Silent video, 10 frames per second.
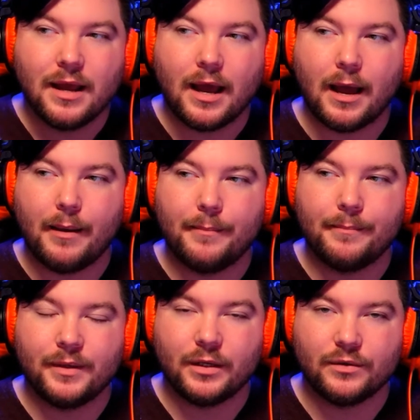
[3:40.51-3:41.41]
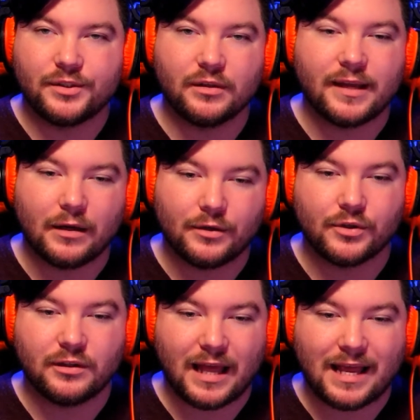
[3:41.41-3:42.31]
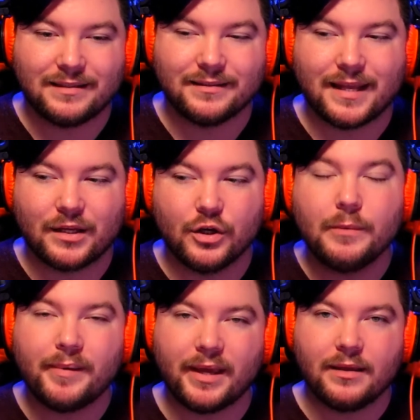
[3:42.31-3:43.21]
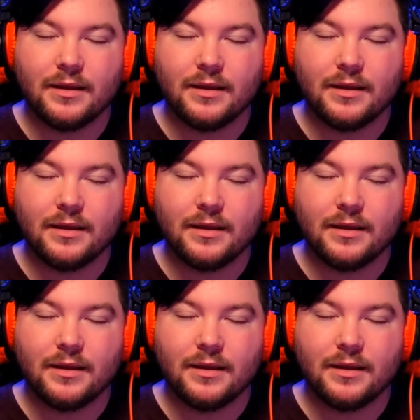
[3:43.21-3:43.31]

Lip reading: certain characters or classes that could be